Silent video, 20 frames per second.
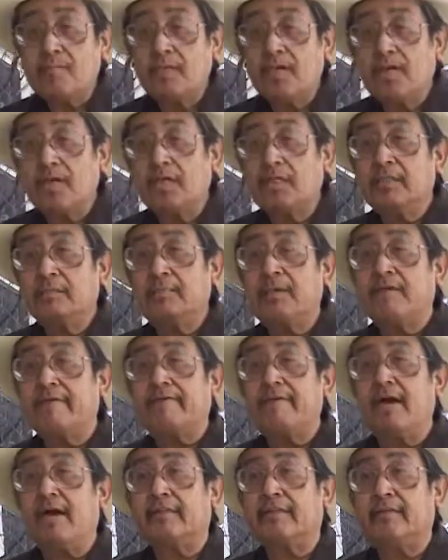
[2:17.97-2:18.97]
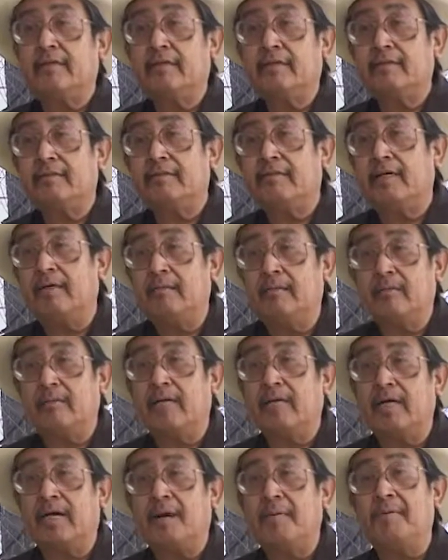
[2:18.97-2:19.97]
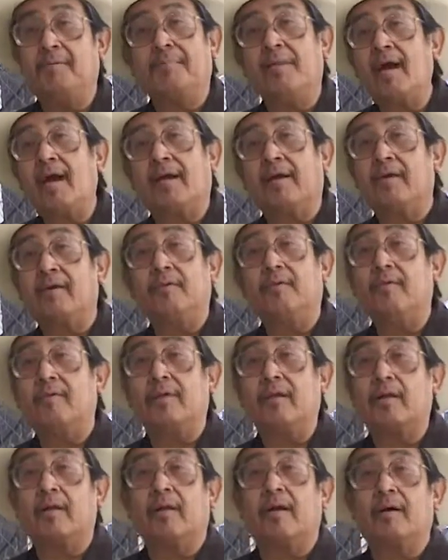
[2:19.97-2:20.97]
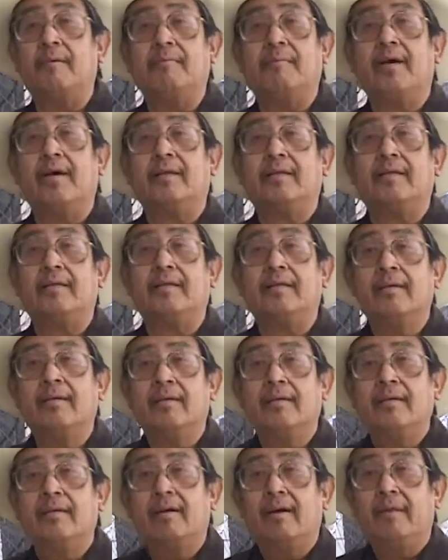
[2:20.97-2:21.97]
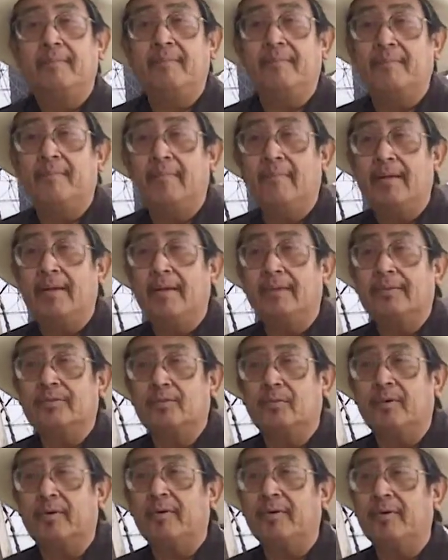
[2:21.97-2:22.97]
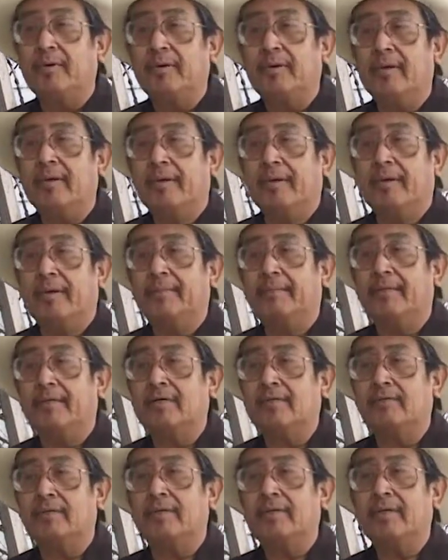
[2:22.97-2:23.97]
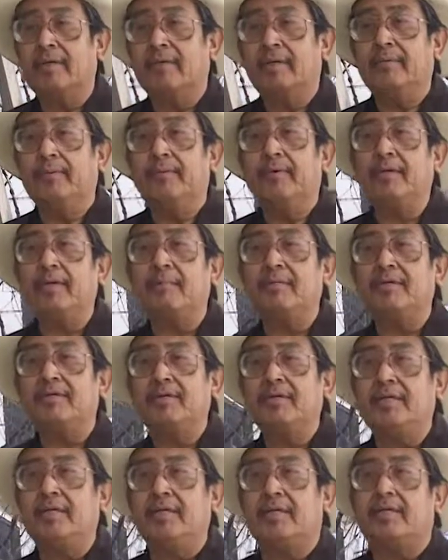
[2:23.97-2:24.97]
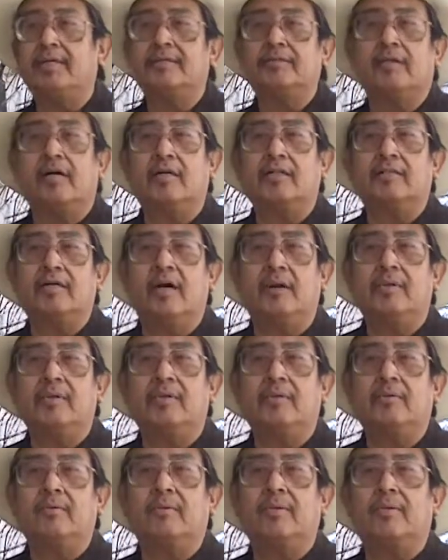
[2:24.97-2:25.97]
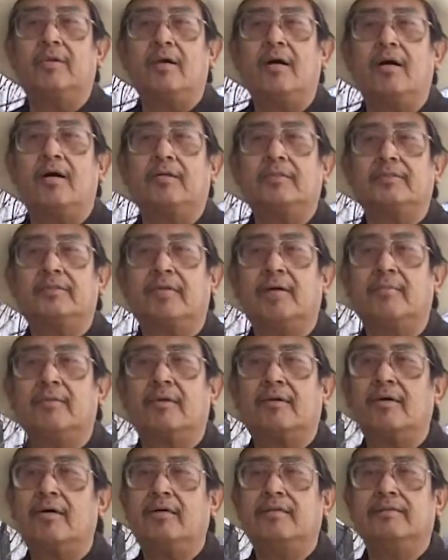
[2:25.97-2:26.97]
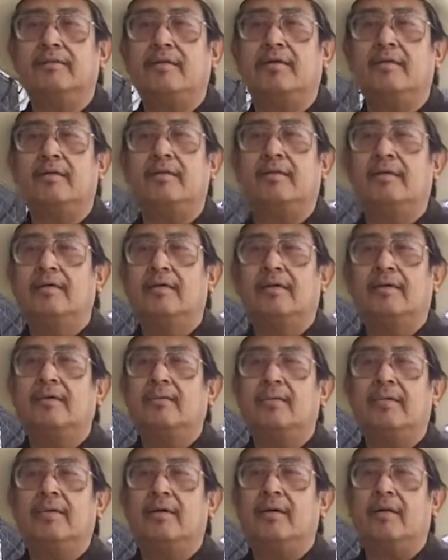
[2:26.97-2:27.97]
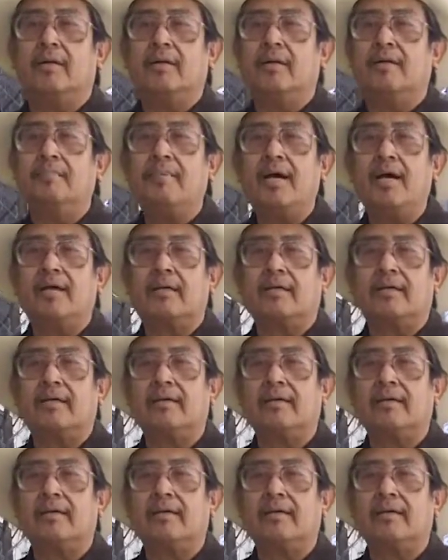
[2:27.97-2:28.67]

And as a matter of fact, they said, we're not coming back, we're not going to come back. And so because we're going to be treated like this all the time we come across, and we're not going to come back.